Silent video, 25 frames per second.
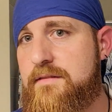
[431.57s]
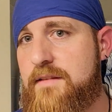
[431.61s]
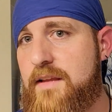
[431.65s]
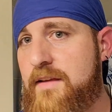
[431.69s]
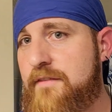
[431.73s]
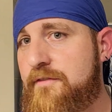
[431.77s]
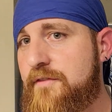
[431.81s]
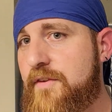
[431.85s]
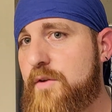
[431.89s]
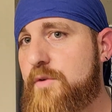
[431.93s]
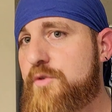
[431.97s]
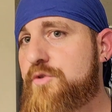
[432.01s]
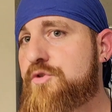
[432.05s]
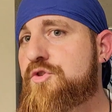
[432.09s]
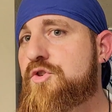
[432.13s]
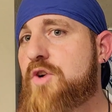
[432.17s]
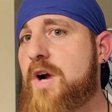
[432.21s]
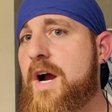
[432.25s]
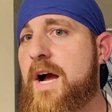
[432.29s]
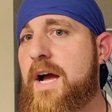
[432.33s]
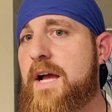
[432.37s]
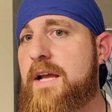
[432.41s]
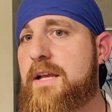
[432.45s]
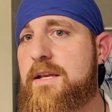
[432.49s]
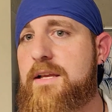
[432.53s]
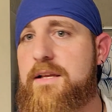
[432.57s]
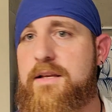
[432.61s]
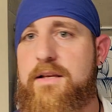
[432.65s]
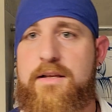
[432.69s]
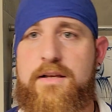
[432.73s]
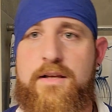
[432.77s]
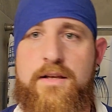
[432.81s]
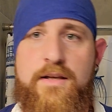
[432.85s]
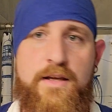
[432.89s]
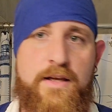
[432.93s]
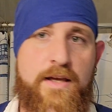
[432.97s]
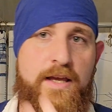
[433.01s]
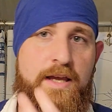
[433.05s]
it feels dry.
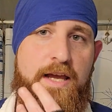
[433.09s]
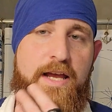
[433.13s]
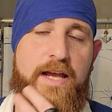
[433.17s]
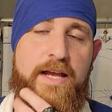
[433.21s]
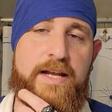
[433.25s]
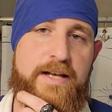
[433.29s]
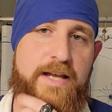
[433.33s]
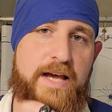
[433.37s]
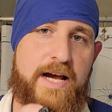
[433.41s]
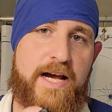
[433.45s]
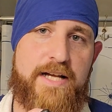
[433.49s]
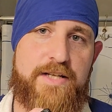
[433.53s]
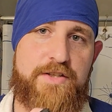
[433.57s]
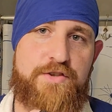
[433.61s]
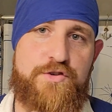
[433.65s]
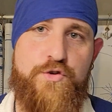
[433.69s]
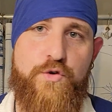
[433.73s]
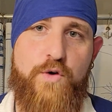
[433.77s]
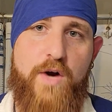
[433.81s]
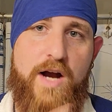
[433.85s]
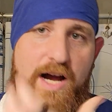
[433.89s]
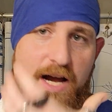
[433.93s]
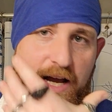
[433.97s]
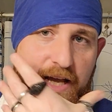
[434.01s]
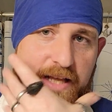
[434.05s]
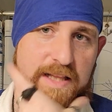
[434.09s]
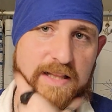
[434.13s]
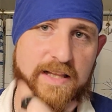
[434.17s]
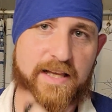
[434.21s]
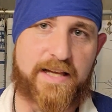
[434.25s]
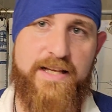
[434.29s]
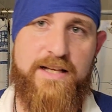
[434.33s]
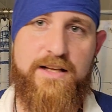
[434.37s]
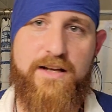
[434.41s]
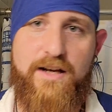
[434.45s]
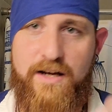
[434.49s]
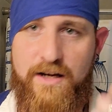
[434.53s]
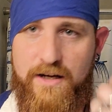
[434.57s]
And not dry
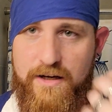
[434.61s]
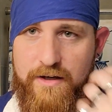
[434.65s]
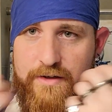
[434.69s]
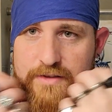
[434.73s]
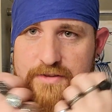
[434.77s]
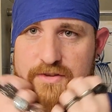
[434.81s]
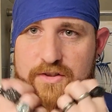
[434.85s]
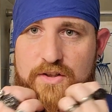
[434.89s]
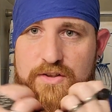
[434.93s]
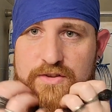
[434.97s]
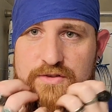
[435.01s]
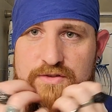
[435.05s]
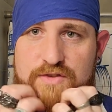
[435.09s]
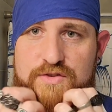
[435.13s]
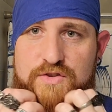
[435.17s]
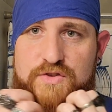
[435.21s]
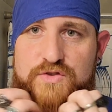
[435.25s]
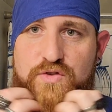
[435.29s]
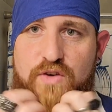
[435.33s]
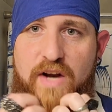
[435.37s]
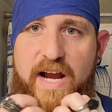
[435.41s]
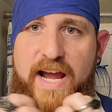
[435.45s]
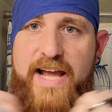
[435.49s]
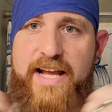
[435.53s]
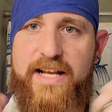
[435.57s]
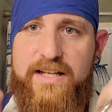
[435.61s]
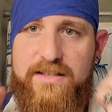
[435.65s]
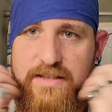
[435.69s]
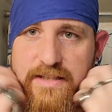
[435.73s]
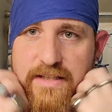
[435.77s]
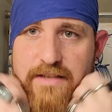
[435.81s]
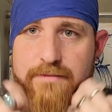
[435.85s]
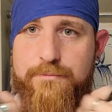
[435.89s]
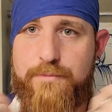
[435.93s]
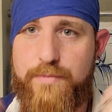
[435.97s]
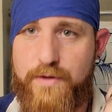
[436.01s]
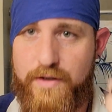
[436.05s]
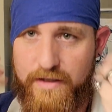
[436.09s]
like, oh, it's all
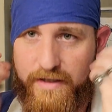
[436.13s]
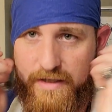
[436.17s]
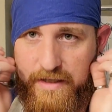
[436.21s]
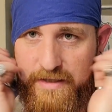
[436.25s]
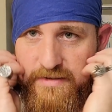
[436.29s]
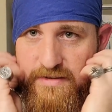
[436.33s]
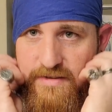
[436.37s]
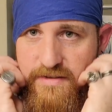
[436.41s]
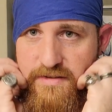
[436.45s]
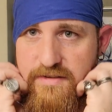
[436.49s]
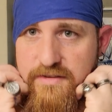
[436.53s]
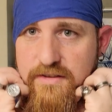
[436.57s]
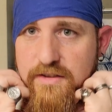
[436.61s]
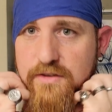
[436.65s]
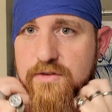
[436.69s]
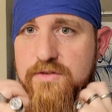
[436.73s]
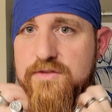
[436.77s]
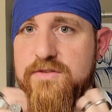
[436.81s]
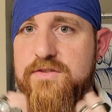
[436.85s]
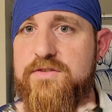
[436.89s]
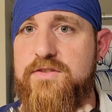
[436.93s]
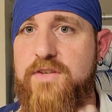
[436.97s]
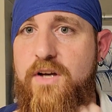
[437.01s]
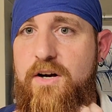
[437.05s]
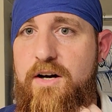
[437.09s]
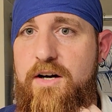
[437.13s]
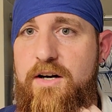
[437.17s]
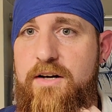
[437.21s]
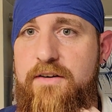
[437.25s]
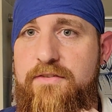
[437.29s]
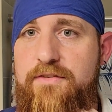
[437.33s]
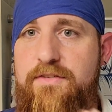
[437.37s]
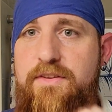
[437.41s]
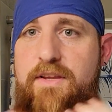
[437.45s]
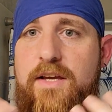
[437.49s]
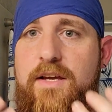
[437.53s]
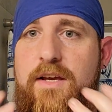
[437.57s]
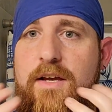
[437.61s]
scraggly, but it's still
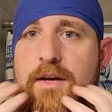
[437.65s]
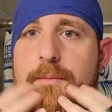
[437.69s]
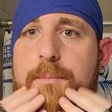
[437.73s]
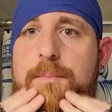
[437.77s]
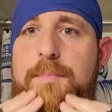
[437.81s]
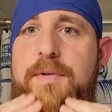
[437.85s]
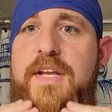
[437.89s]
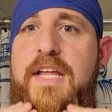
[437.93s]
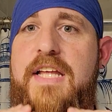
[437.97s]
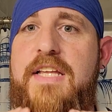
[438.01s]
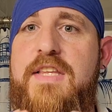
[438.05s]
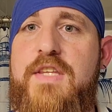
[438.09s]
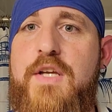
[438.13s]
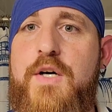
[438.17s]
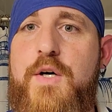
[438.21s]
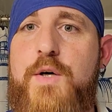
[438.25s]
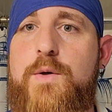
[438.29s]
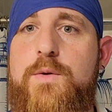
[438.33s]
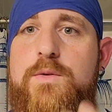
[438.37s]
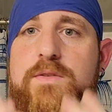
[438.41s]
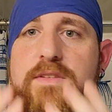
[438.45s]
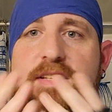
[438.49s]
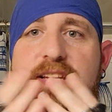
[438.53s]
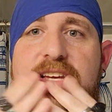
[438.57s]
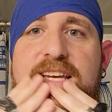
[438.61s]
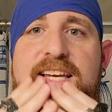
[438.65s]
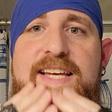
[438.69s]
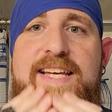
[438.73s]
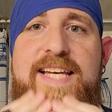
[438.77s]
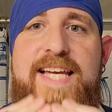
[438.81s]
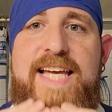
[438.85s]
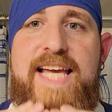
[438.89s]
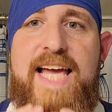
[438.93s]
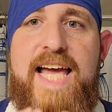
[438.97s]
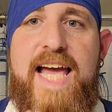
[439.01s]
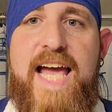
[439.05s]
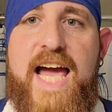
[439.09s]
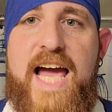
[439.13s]
soft, but I don't
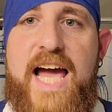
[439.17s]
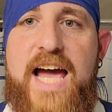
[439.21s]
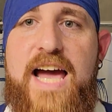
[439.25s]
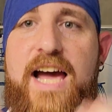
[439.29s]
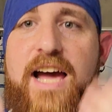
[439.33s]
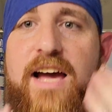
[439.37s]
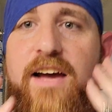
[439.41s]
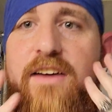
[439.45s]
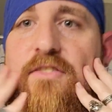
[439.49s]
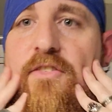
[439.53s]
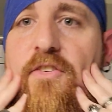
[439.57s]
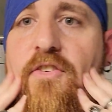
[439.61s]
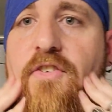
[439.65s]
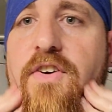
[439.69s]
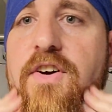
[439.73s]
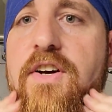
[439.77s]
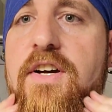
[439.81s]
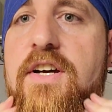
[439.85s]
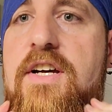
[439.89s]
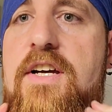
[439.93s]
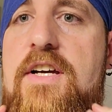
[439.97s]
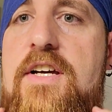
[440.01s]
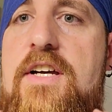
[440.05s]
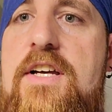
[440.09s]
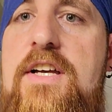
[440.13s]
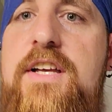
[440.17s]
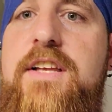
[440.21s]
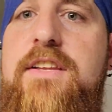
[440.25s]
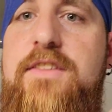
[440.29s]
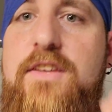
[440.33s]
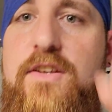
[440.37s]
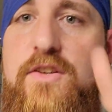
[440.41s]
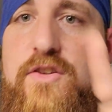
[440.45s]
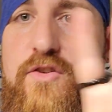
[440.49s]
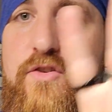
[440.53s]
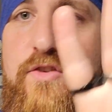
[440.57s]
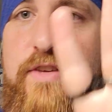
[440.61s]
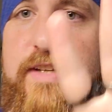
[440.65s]
have
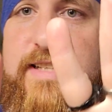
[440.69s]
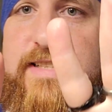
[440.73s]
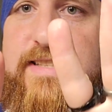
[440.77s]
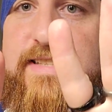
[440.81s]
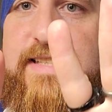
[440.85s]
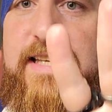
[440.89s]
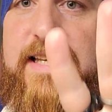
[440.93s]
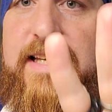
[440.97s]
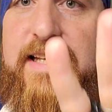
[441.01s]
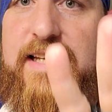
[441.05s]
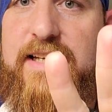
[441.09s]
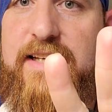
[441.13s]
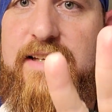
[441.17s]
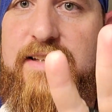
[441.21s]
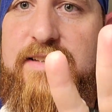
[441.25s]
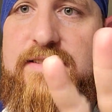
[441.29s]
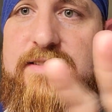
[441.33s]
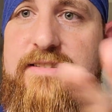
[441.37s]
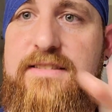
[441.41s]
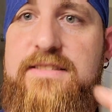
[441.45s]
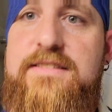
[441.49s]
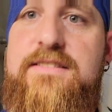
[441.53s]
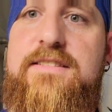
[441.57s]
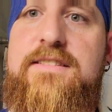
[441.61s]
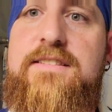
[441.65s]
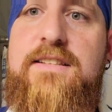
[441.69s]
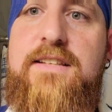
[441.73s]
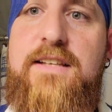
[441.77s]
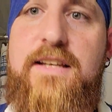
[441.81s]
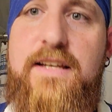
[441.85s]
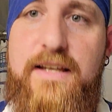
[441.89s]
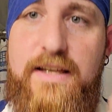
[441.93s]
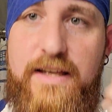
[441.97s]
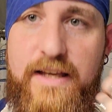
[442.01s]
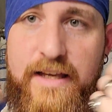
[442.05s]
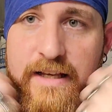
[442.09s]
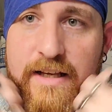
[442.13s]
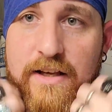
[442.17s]
the greasiness.
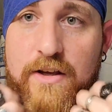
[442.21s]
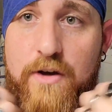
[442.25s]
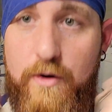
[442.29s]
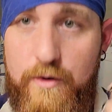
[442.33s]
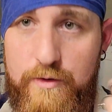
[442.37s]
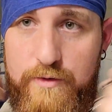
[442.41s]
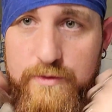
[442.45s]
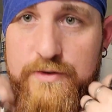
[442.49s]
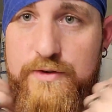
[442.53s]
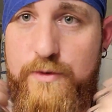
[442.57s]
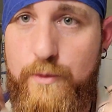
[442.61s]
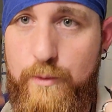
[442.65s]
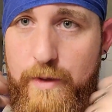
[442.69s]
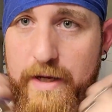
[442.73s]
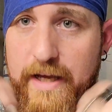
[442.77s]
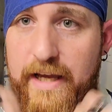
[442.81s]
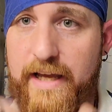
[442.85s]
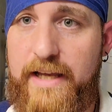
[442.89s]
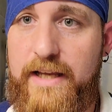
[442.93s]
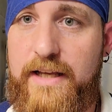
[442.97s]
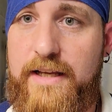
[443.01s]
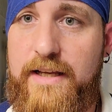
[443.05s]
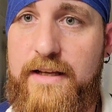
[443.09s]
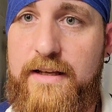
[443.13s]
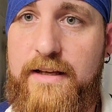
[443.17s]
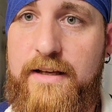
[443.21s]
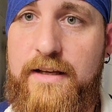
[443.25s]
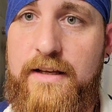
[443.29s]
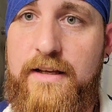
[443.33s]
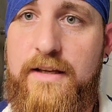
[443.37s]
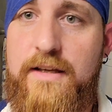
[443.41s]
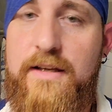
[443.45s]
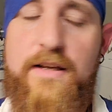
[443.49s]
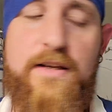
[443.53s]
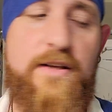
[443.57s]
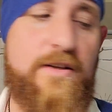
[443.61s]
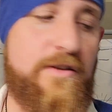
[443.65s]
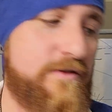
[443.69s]
It goes away.
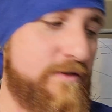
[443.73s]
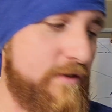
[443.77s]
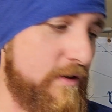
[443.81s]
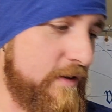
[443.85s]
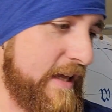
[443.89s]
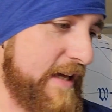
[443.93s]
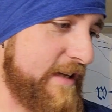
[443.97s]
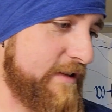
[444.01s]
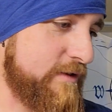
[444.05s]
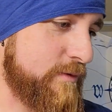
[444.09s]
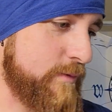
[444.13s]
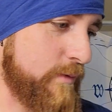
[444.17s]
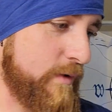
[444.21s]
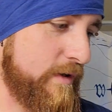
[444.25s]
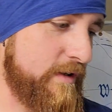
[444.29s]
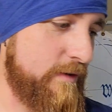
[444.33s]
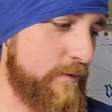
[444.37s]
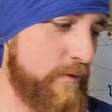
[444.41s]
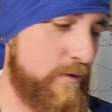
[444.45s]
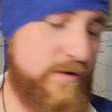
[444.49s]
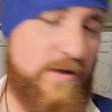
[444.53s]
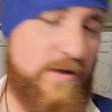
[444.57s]
So that's when,